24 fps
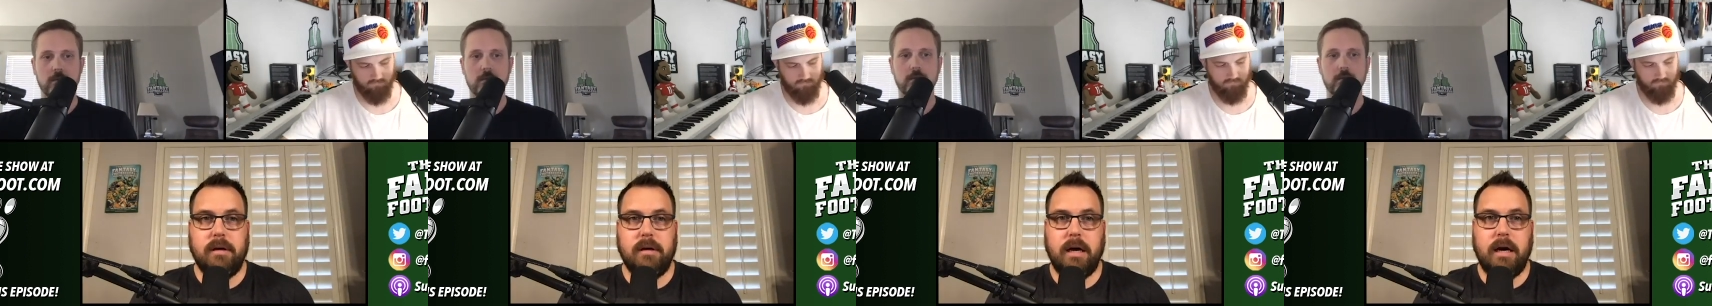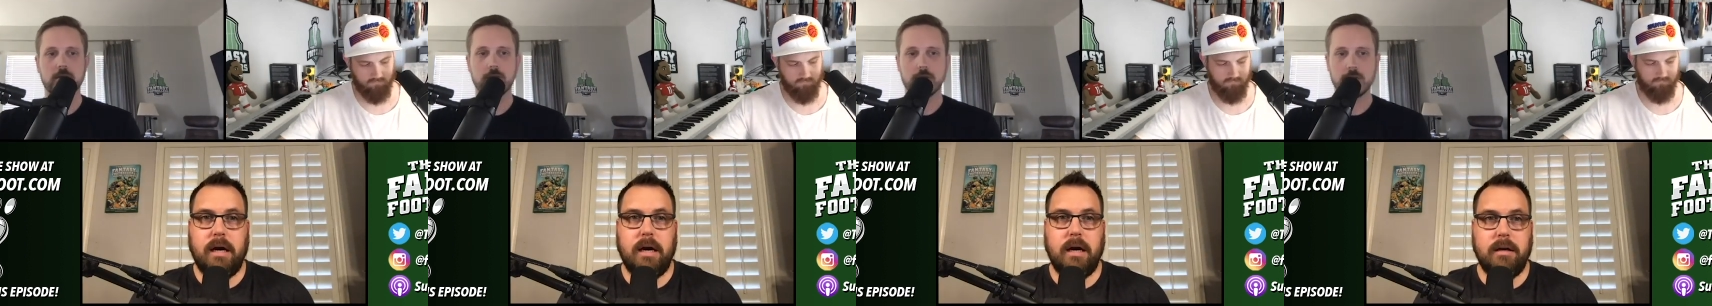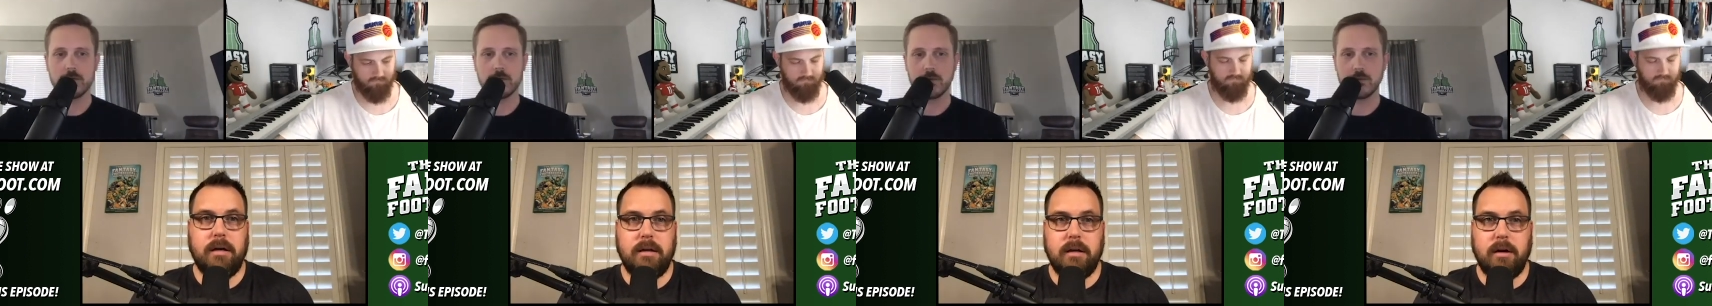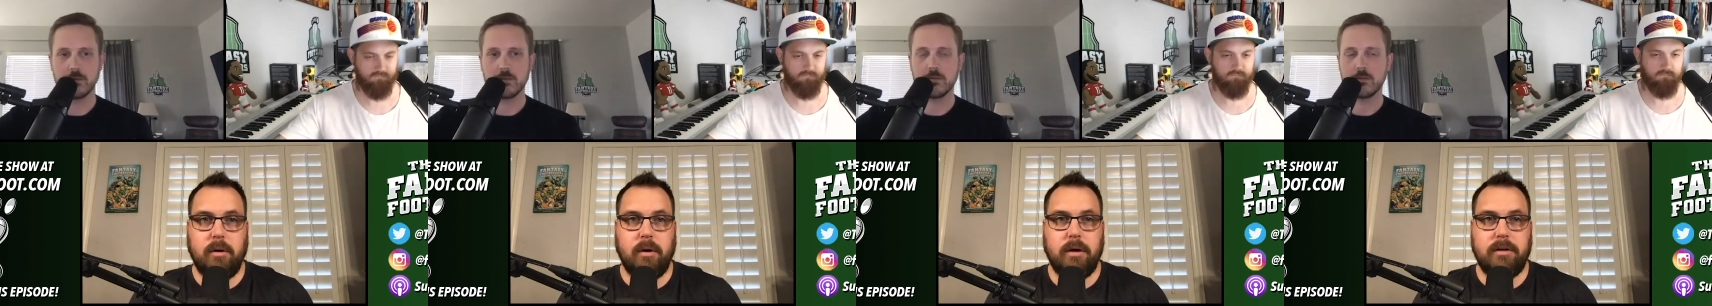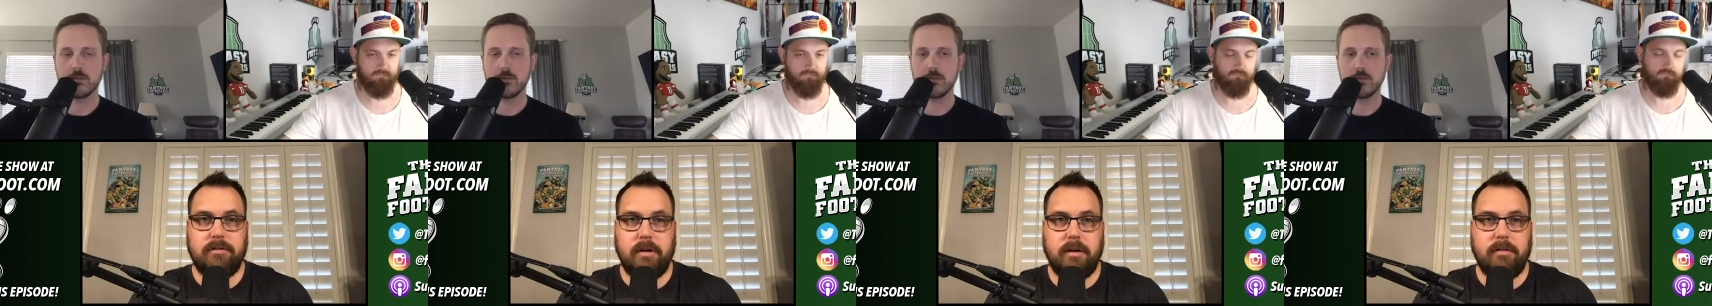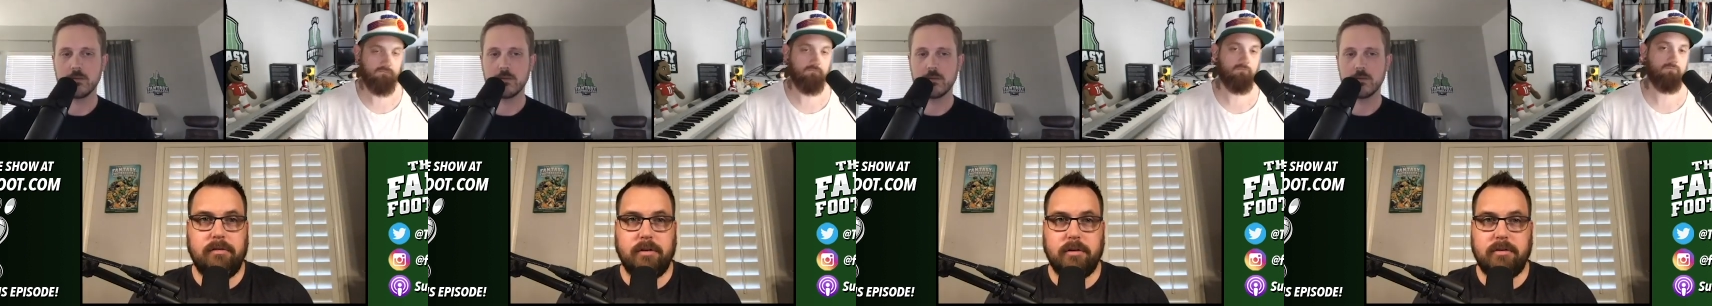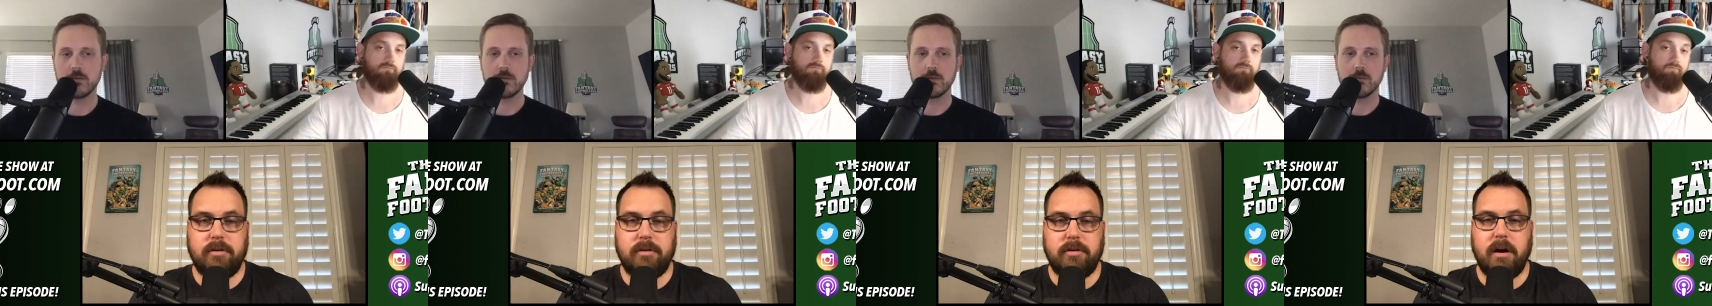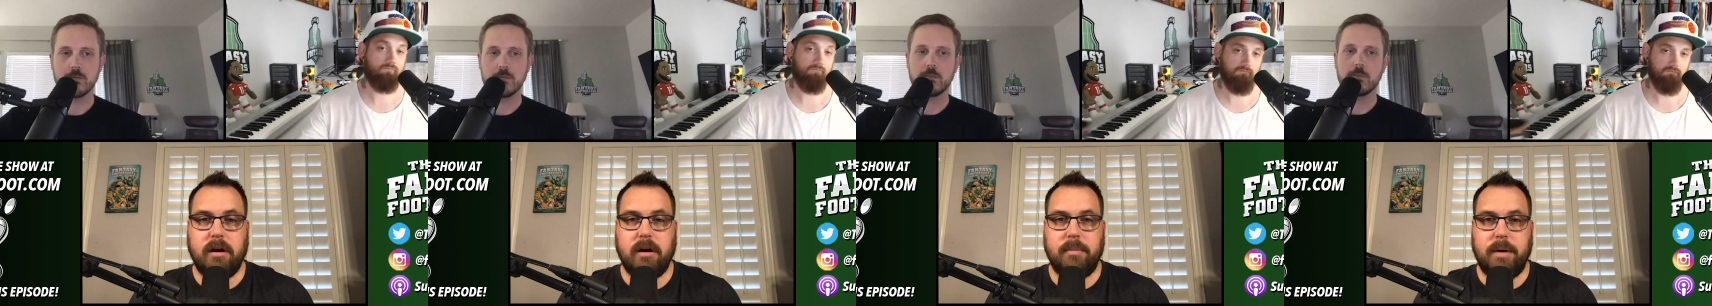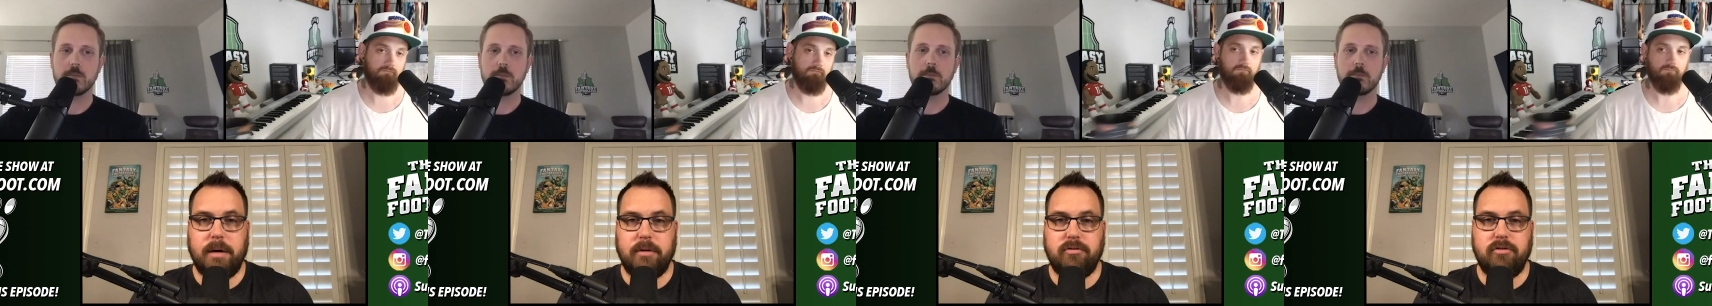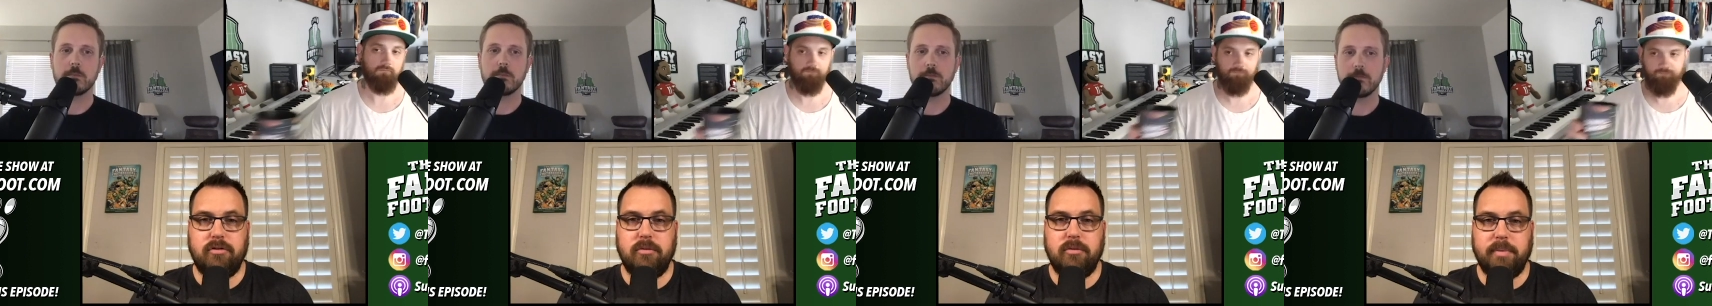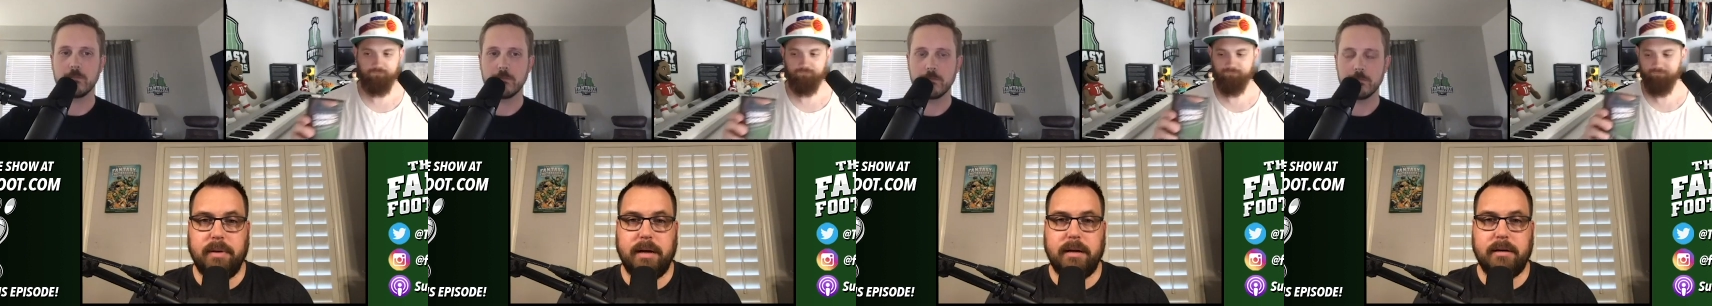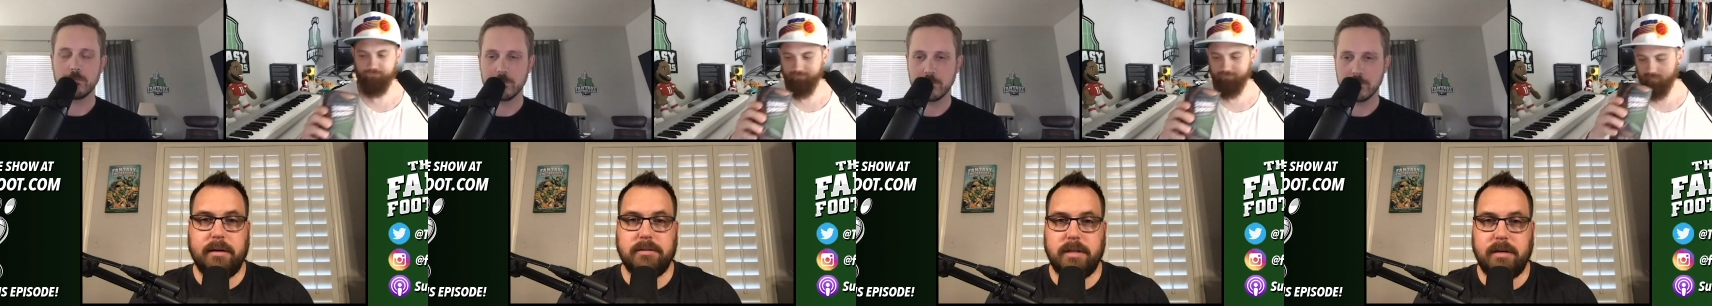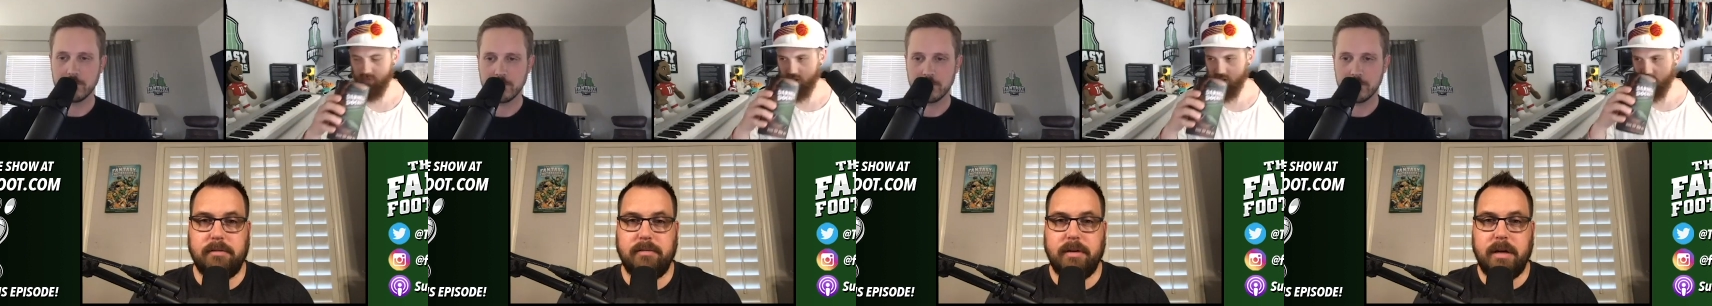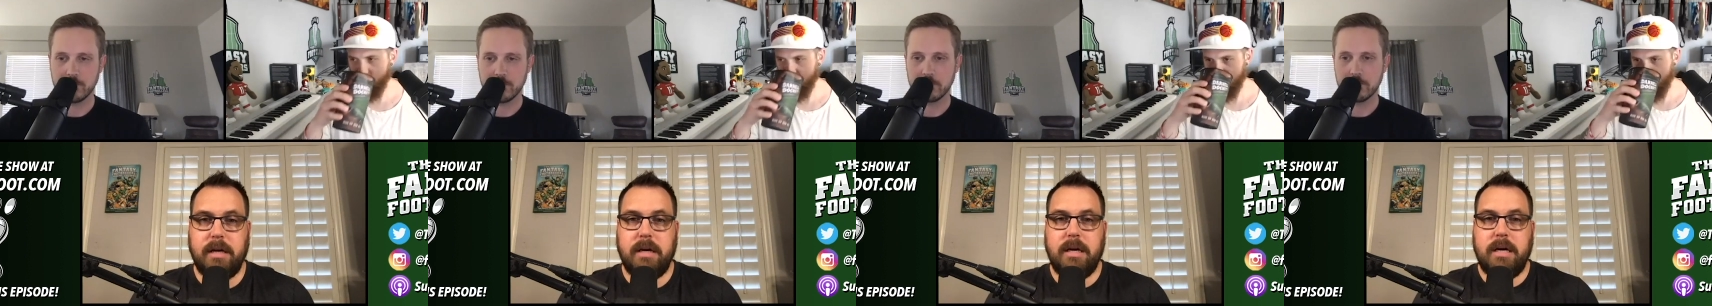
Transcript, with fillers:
Speaker 1: Uh, you know, as if you're talking about two players that have